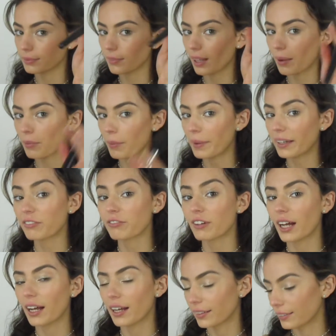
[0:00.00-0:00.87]
I'm a big
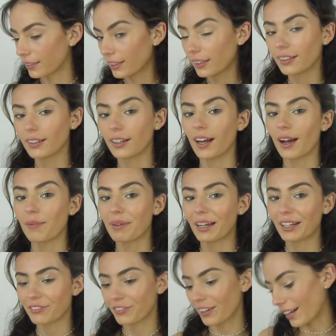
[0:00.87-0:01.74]
fan. A
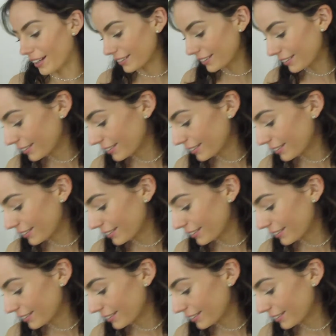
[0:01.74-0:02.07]
big fan.